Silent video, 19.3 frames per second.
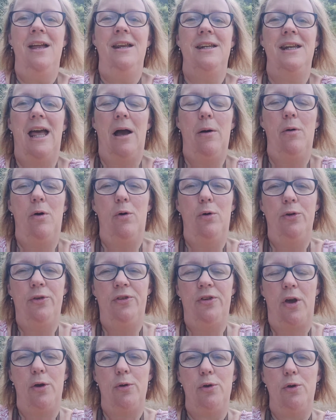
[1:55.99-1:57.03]
Now
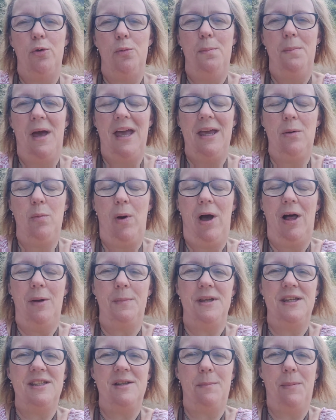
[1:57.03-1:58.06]
also, you may well
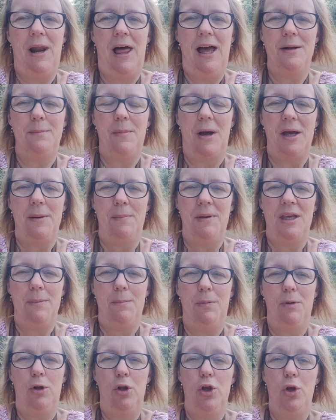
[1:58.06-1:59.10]
be supplied by
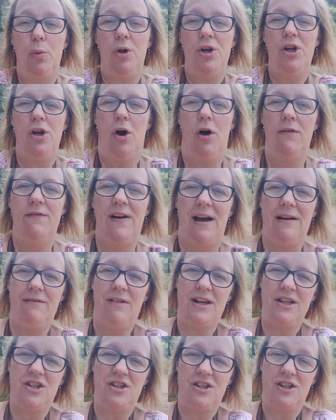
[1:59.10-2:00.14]
people who are not VAT
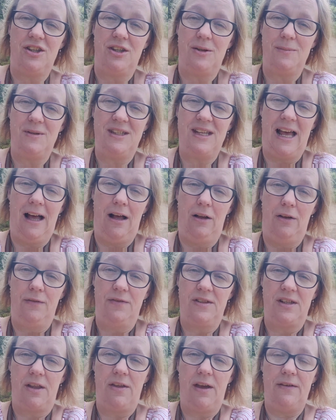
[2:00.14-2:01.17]
registered
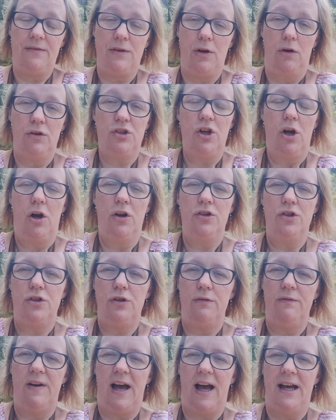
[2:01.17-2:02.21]
themselves, so they've not charged
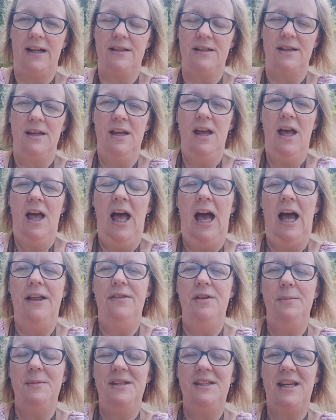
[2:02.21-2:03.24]
you VAT.
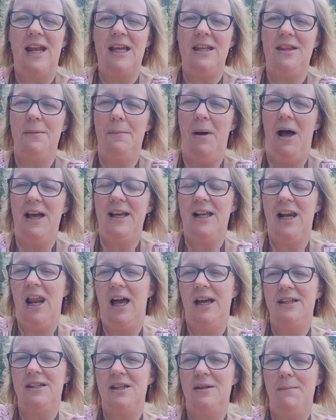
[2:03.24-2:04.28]
And the mistake that my
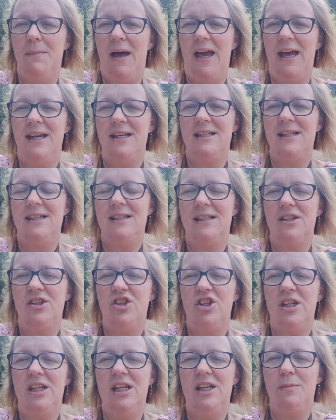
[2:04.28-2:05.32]
client had made is that
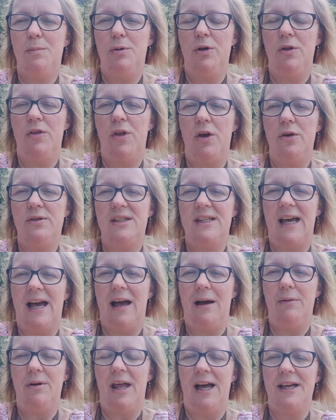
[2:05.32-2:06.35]
she had put those
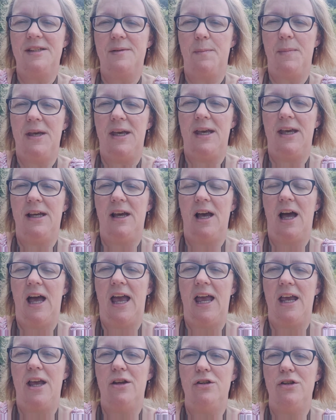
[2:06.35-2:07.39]
down as being
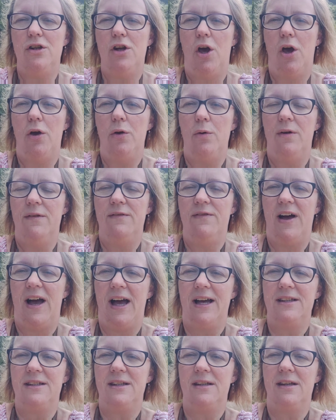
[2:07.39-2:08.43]
a no
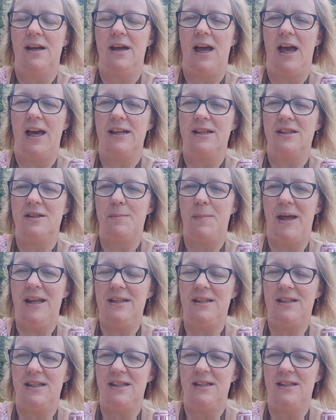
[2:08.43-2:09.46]
VAT
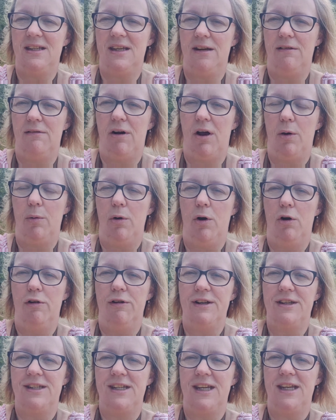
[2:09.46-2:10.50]
expense in Xero or
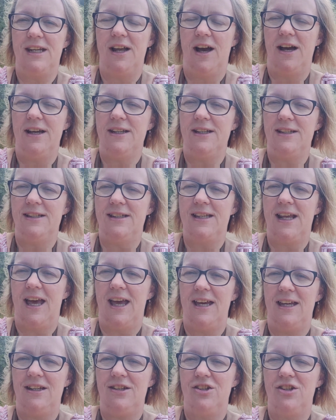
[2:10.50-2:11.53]
a T9 in
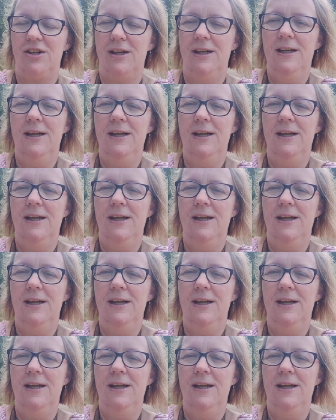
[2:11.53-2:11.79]
Sage.